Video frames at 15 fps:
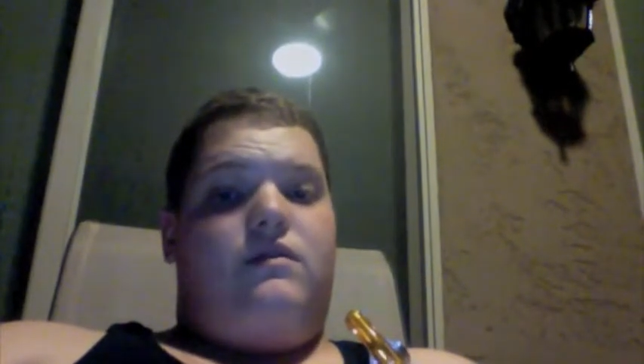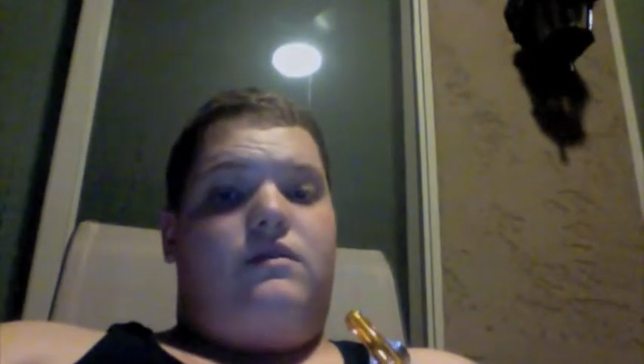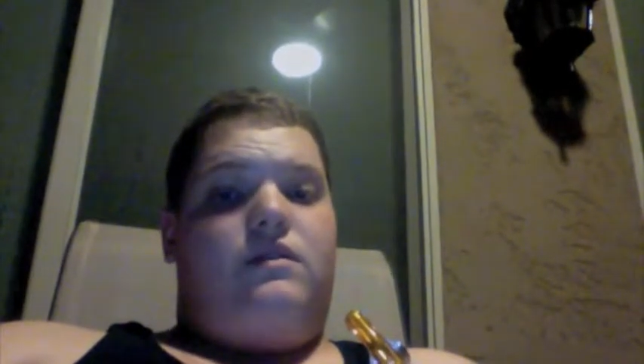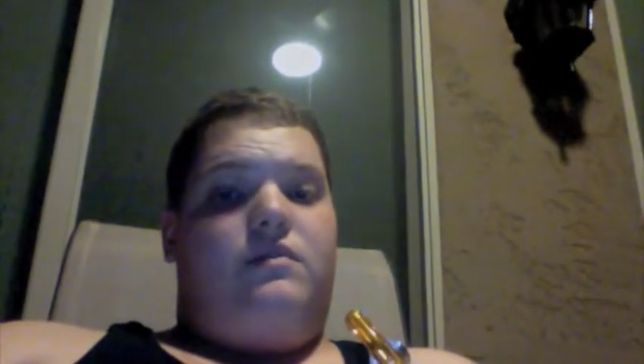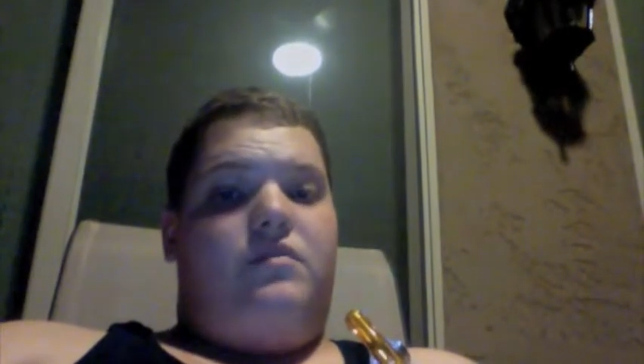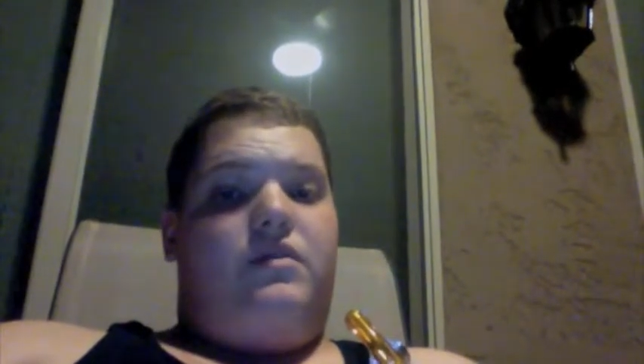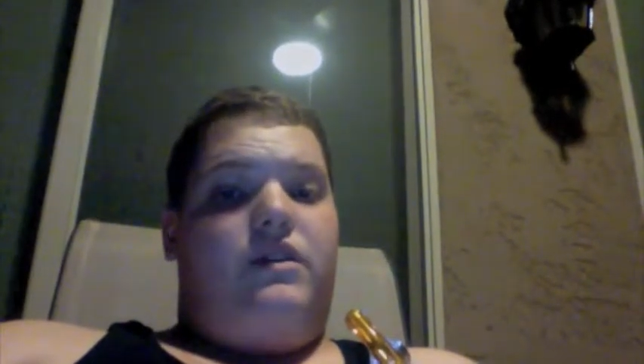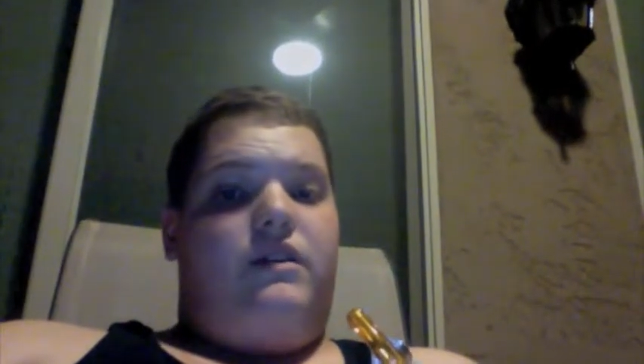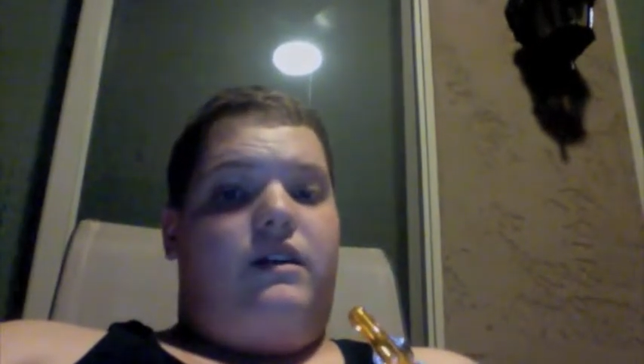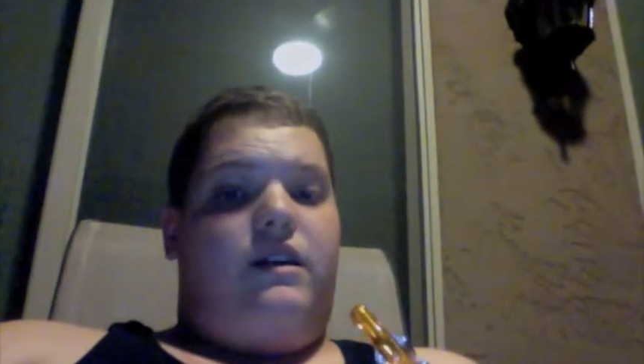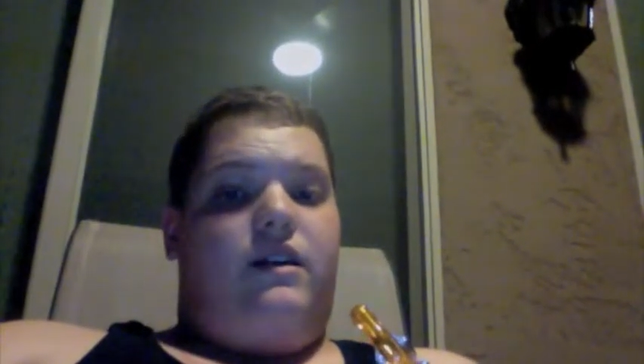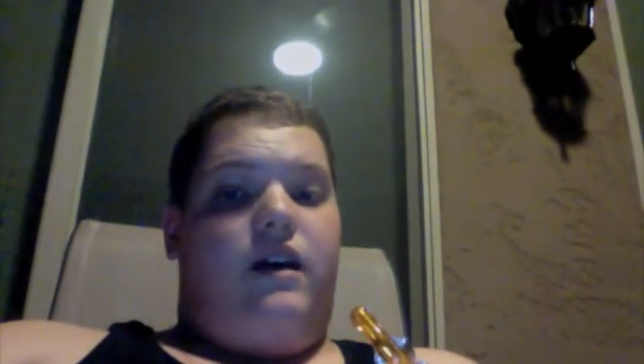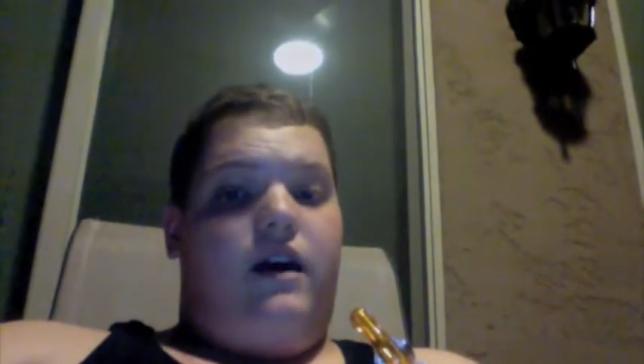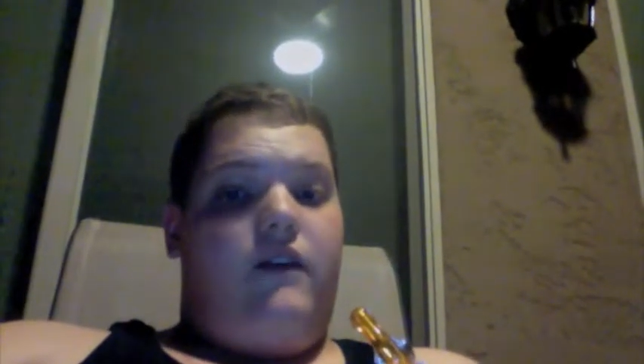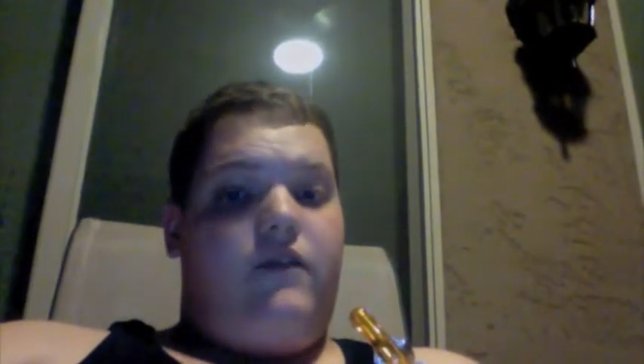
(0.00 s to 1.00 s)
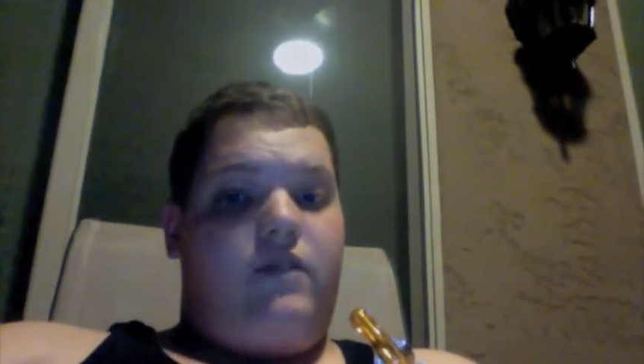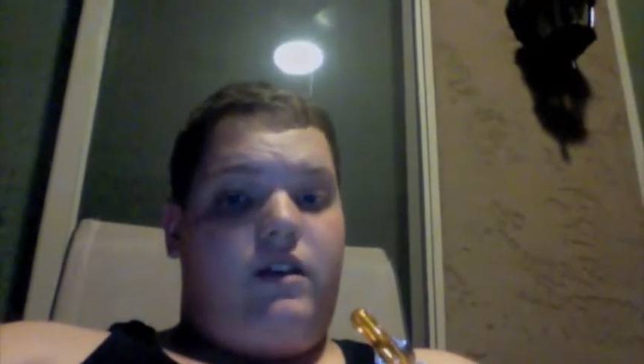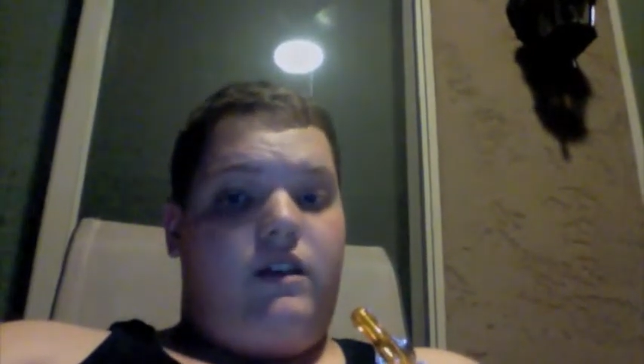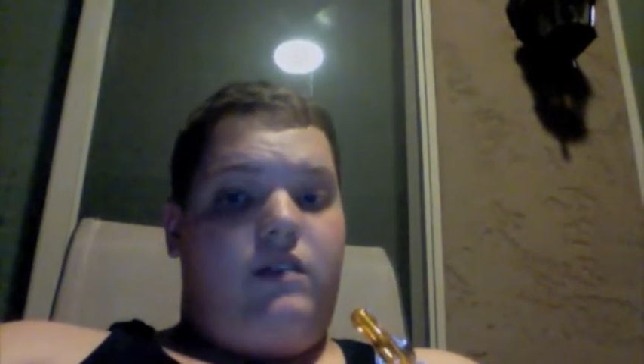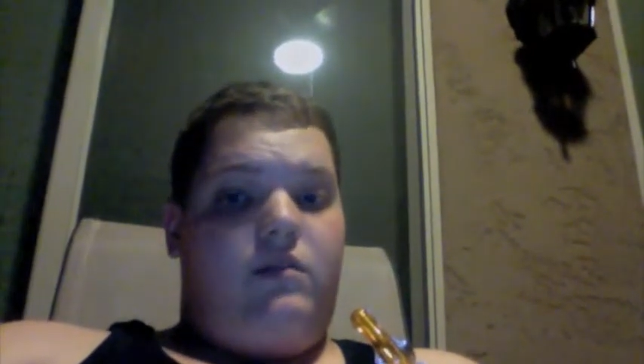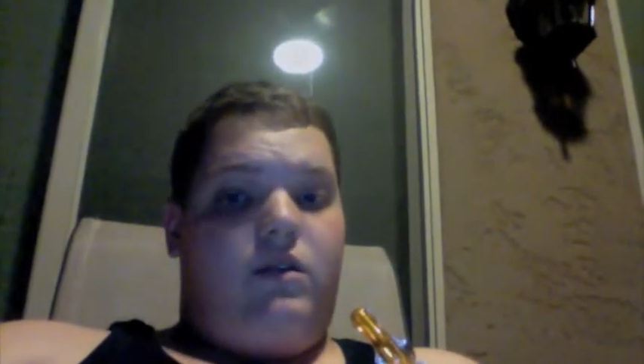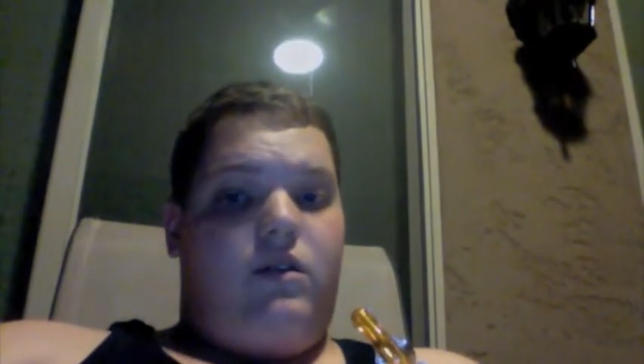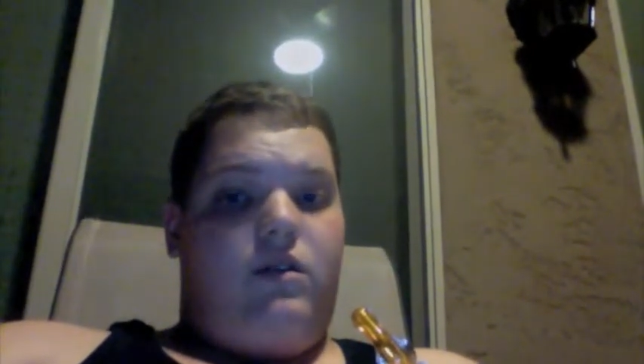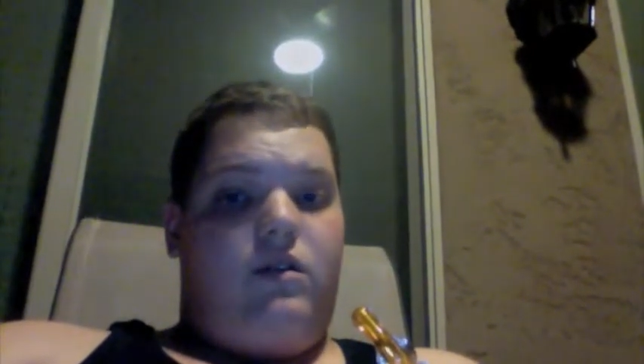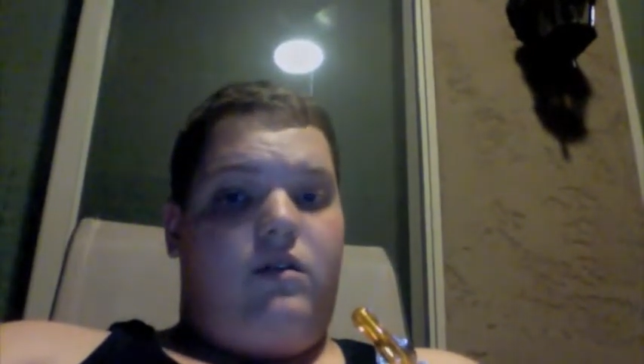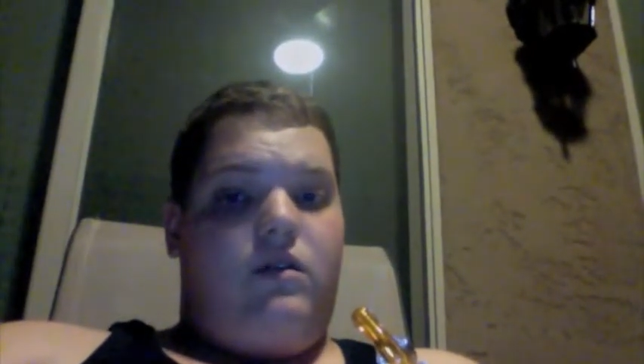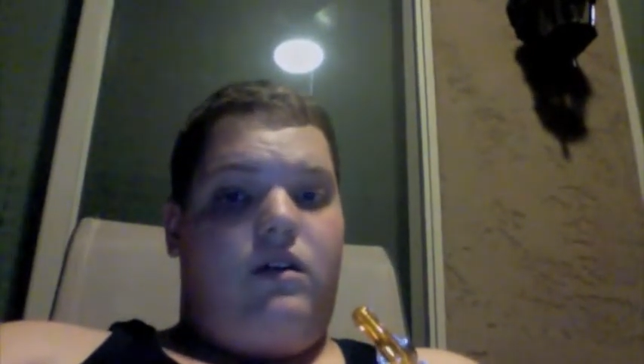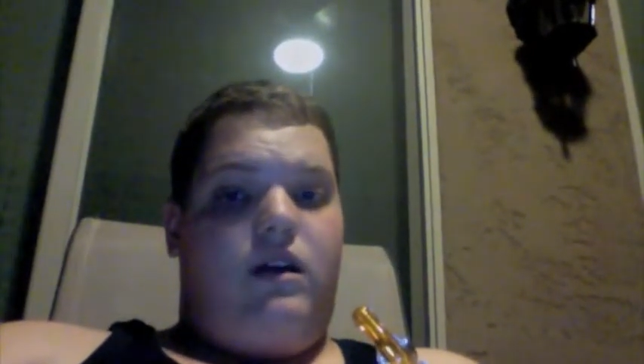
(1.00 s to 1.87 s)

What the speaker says: completely covering the bowl.